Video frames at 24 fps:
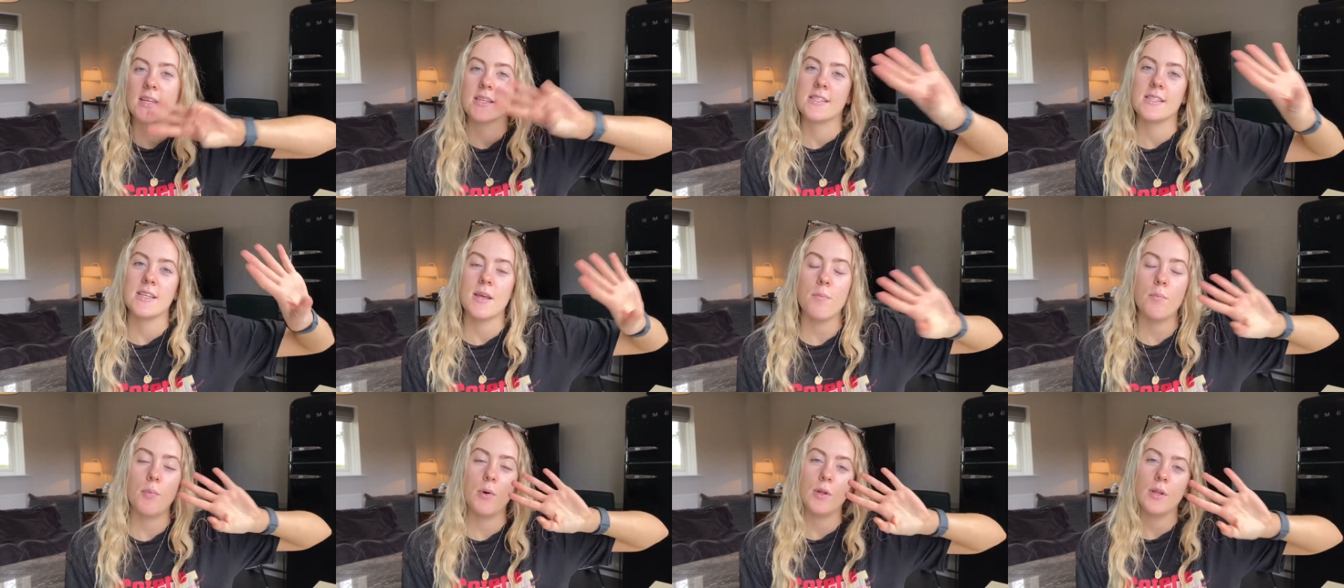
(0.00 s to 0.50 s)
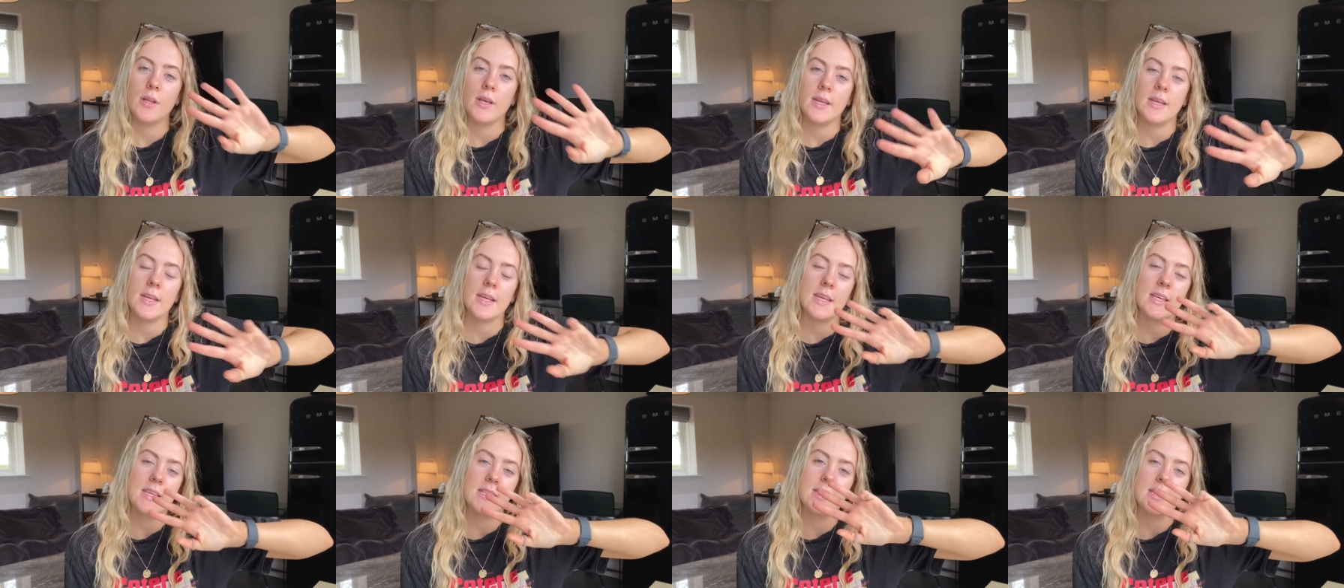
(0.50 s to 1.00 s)
simple and
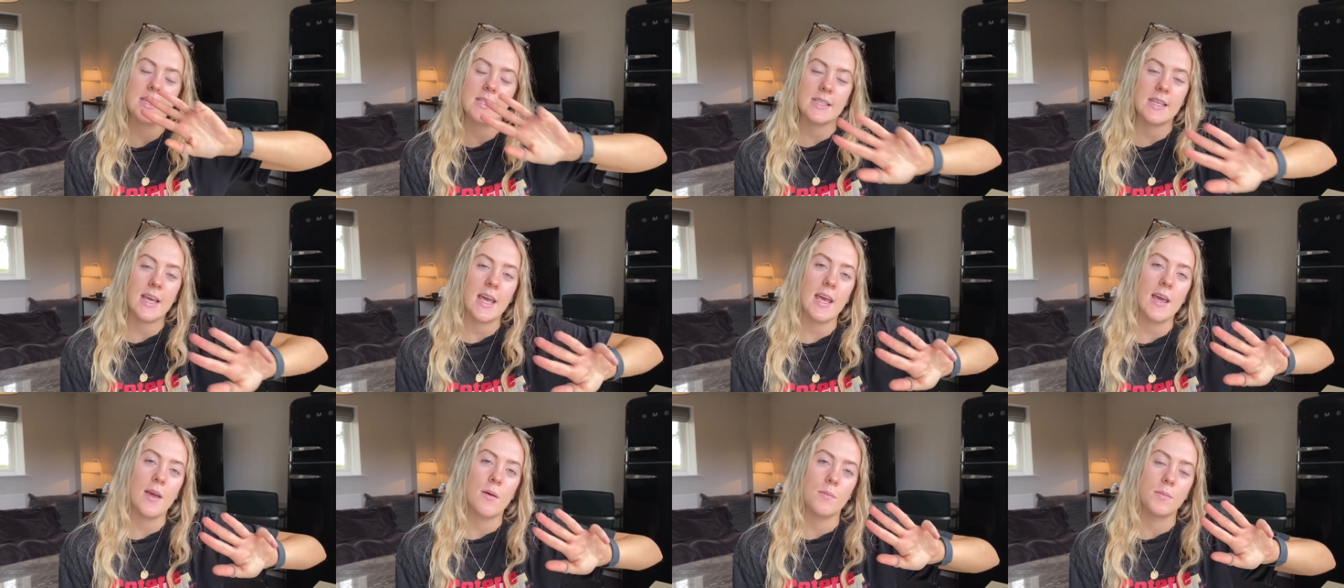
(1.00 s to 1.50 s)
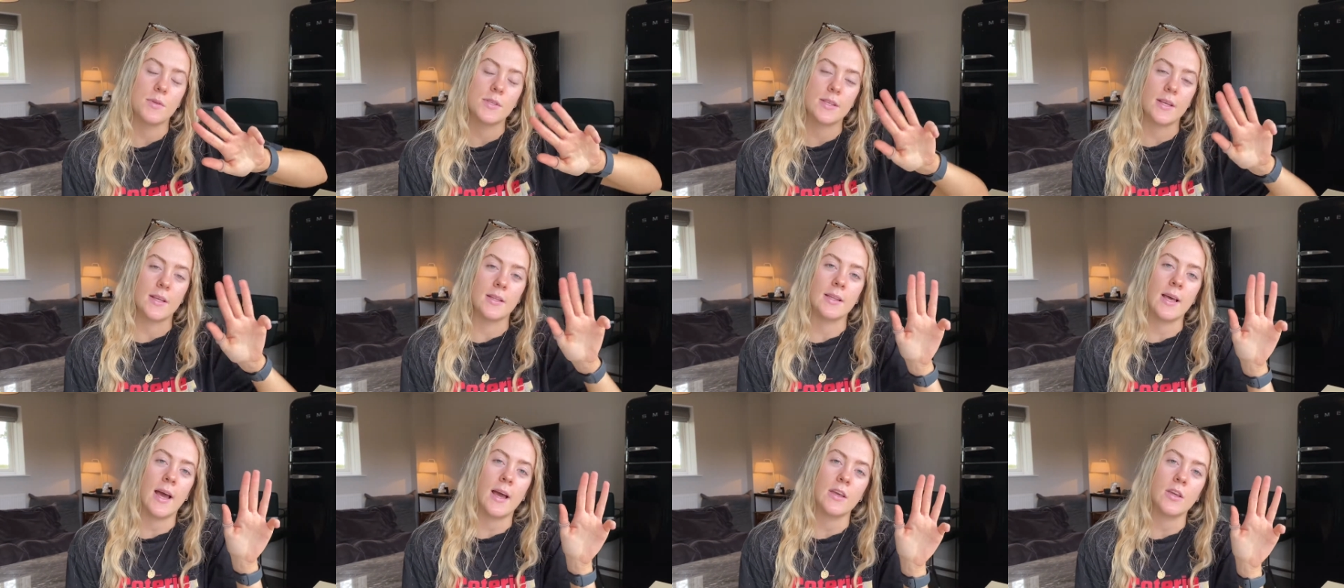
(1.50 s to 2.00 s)
easy tips
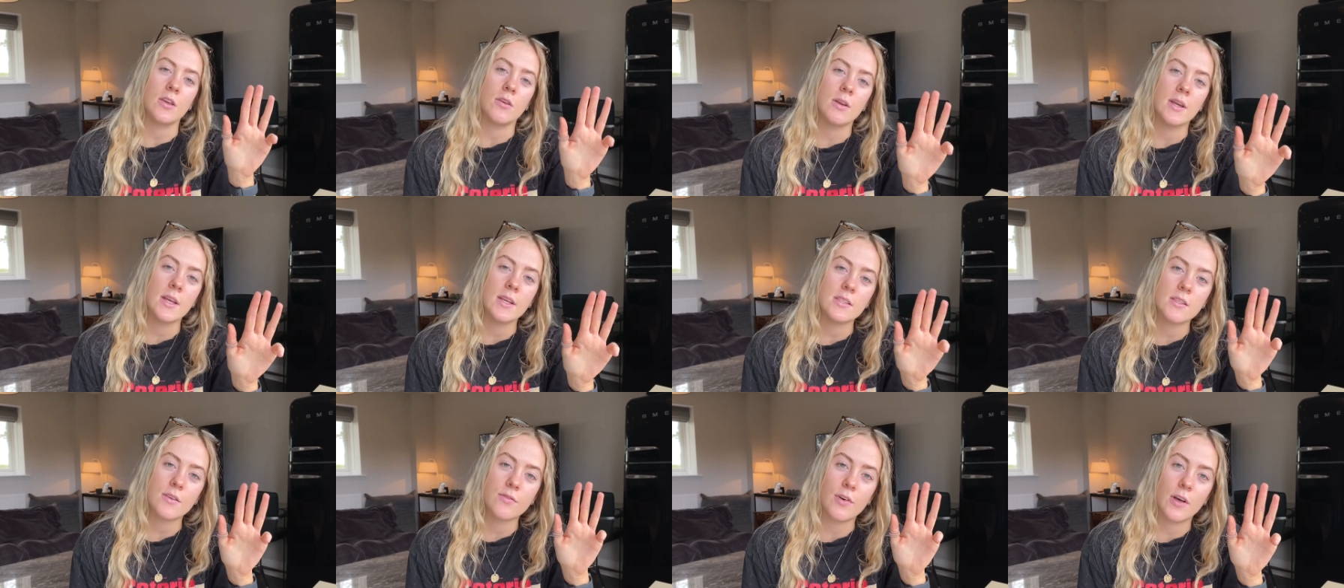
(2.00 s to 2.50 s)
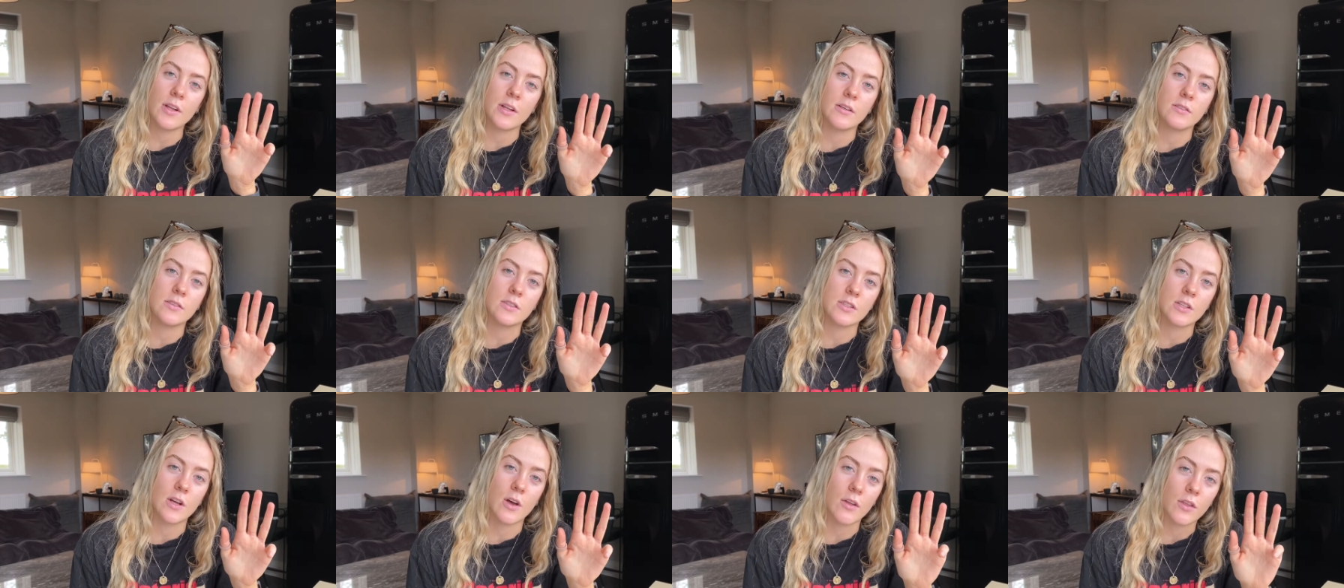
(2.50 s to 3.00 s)
that you need to follow to
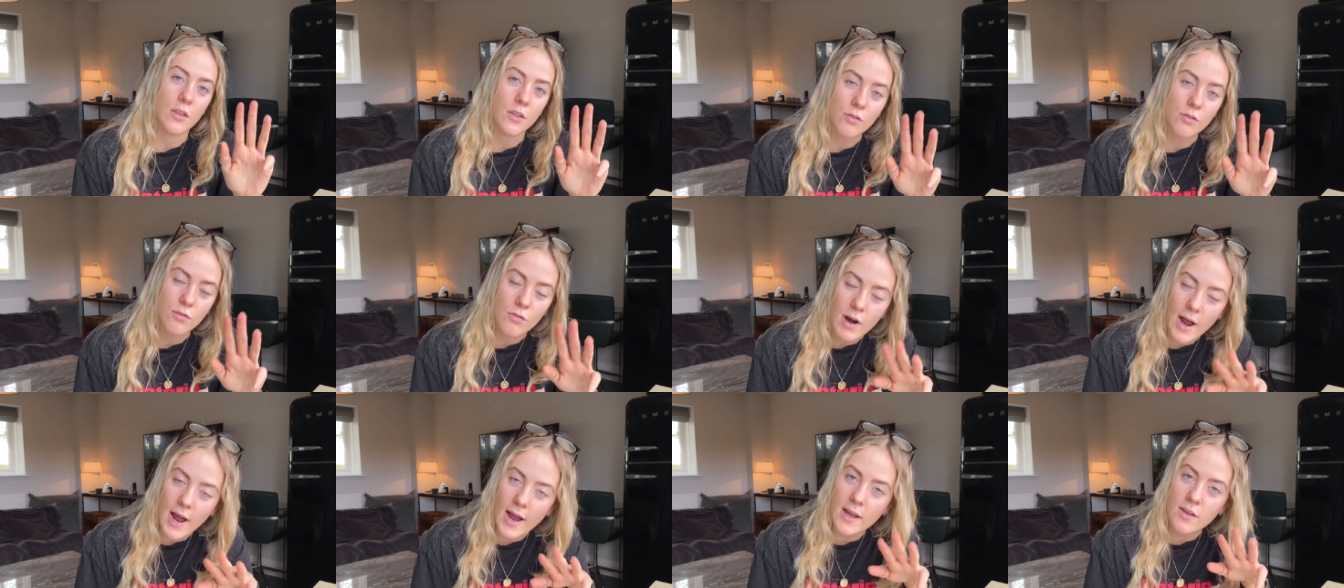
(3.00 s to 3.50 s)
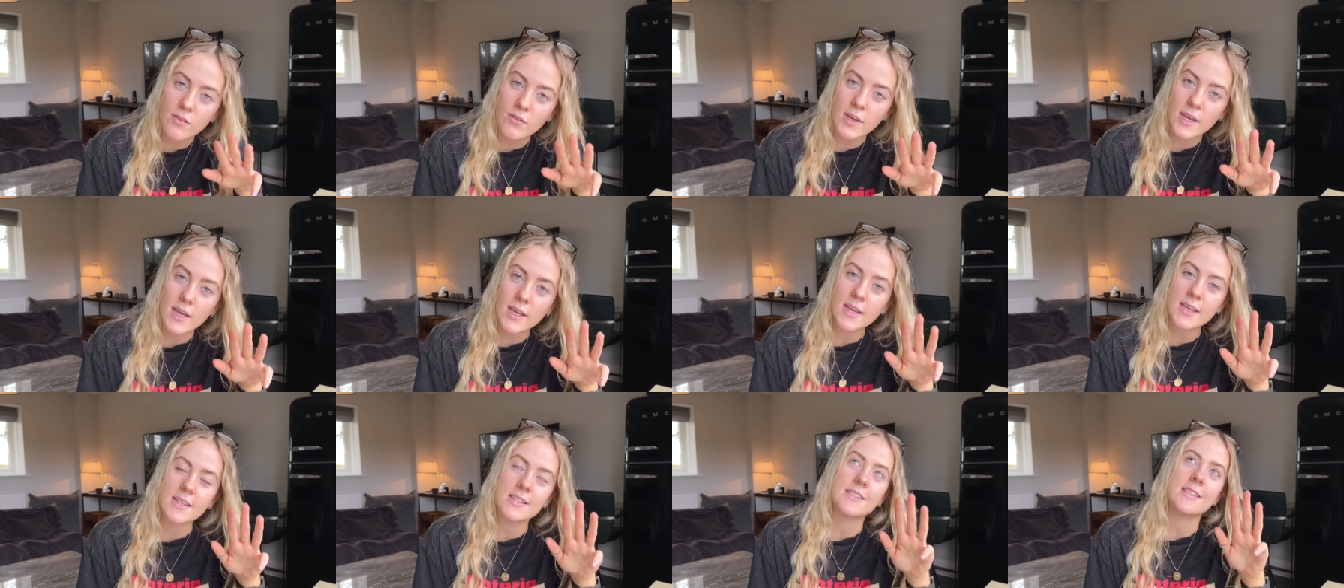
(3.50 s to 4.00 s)
start
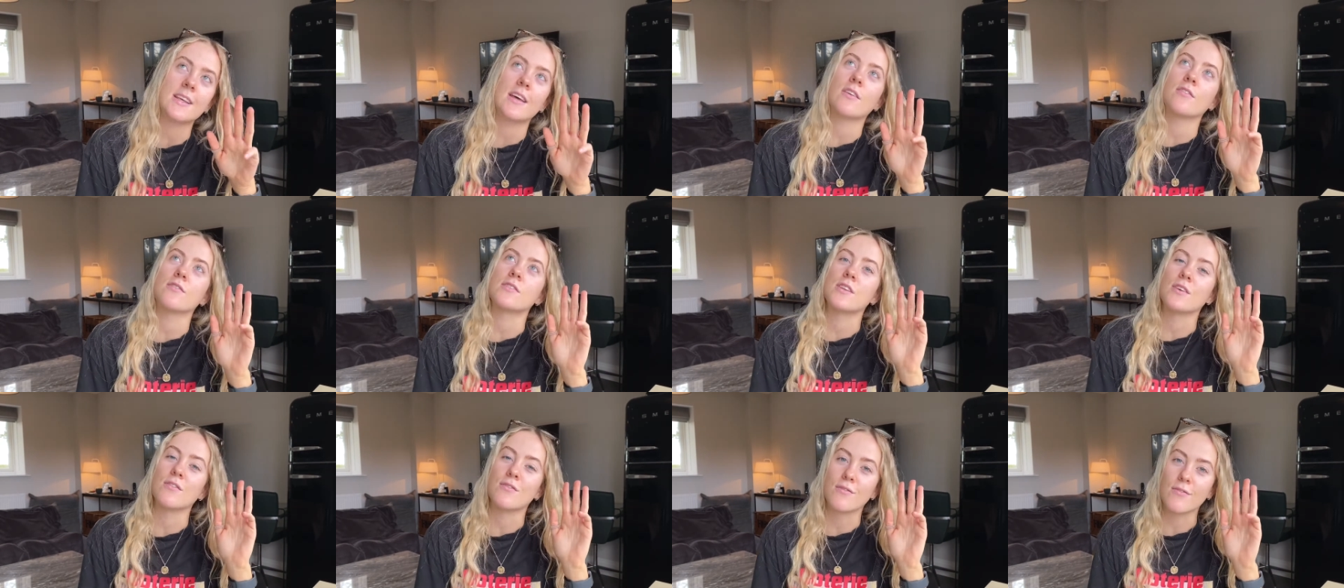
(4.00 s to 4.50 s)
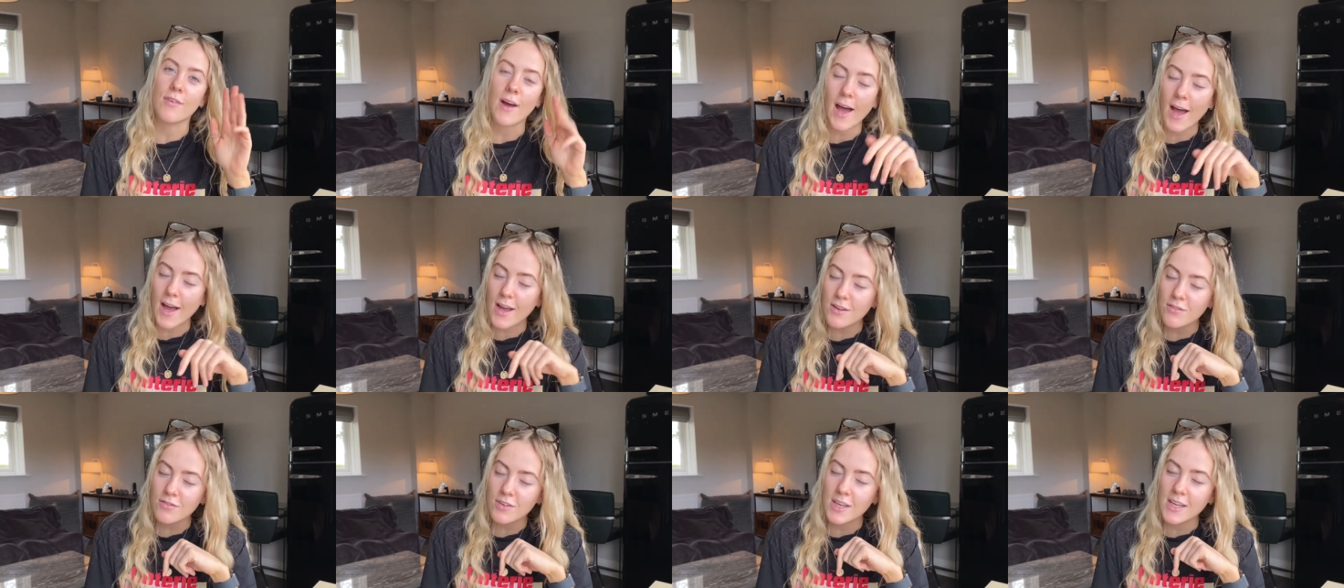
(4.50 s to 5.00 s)
thriving instead of
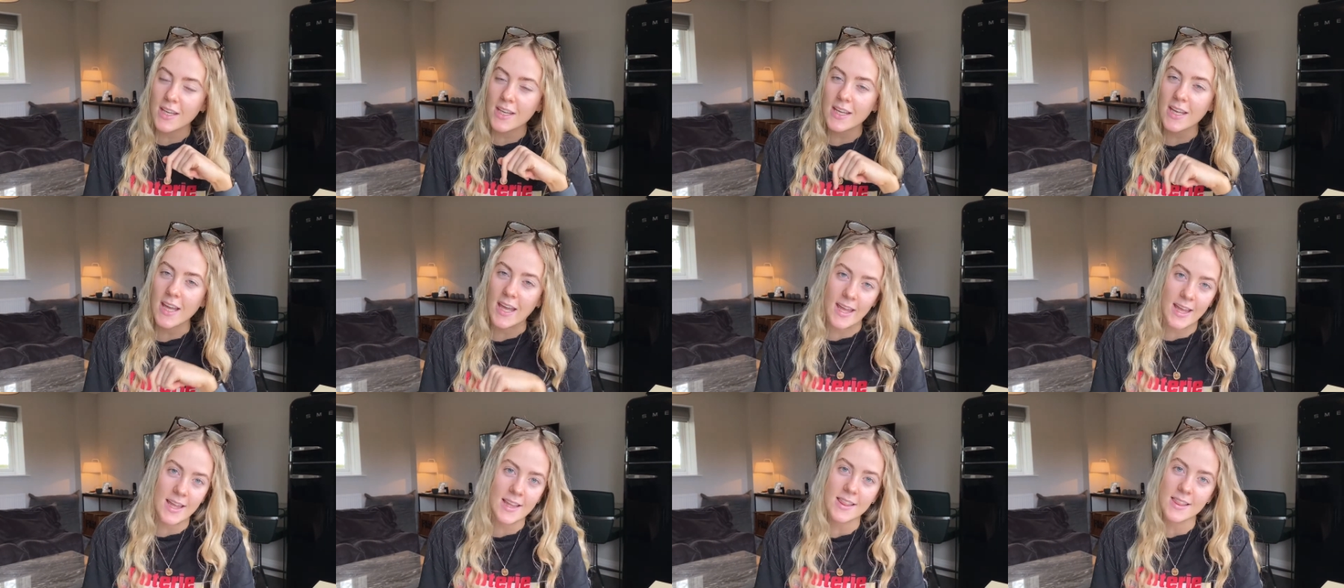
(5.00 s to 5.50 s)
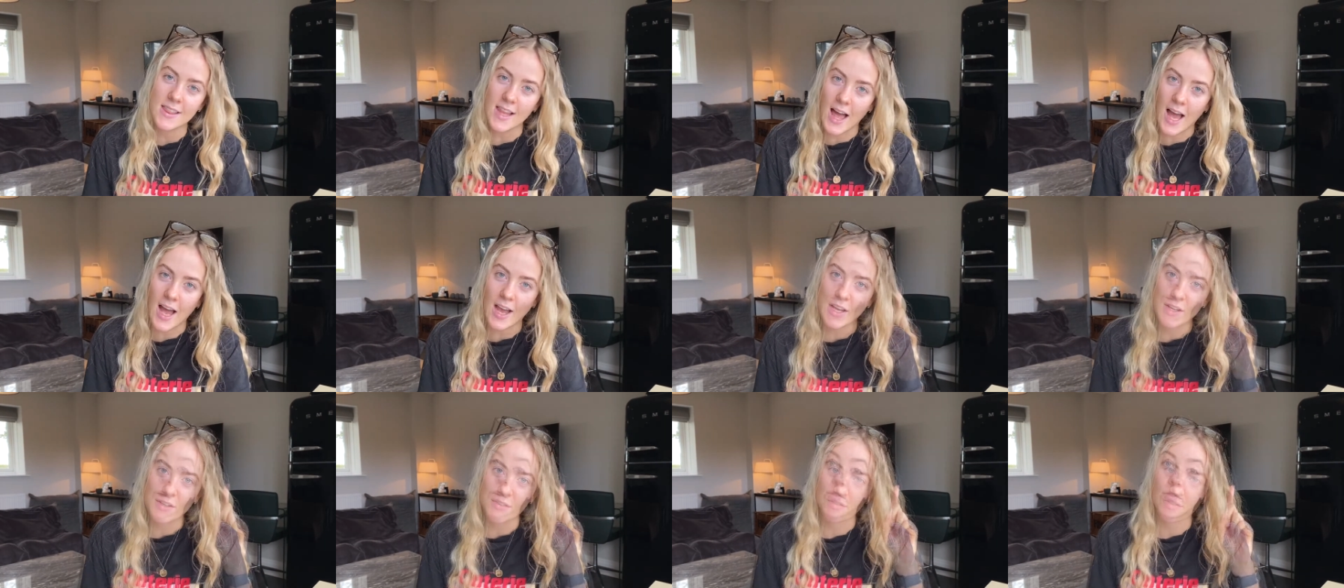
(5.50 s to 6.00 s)
surviving in
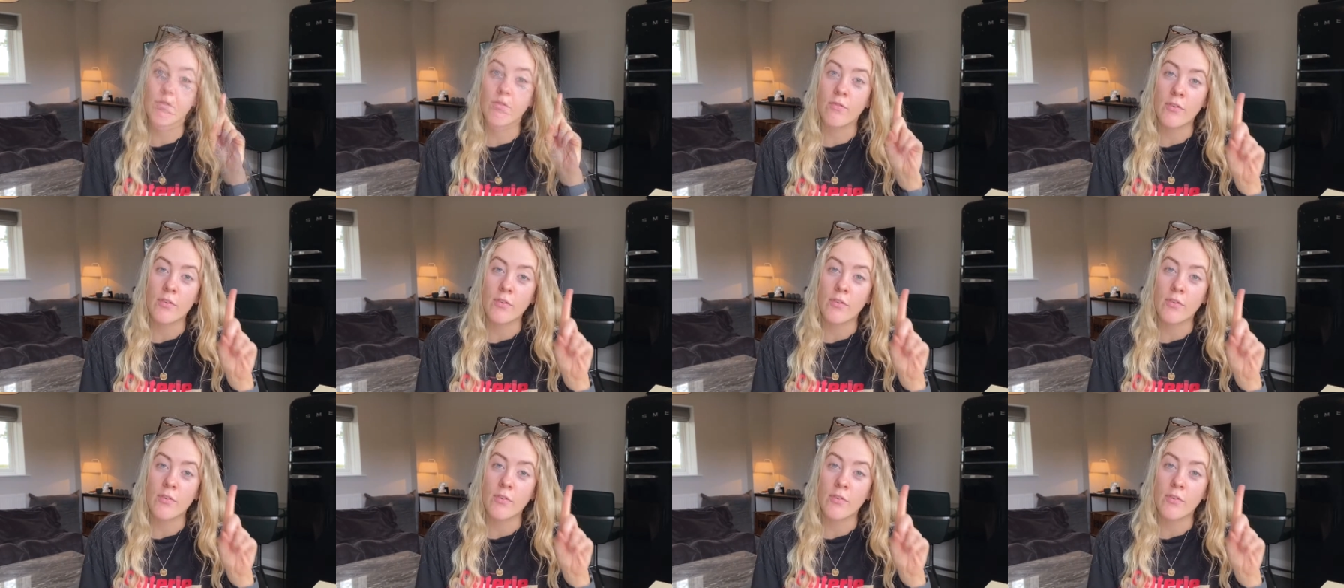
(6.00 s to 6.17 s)
life.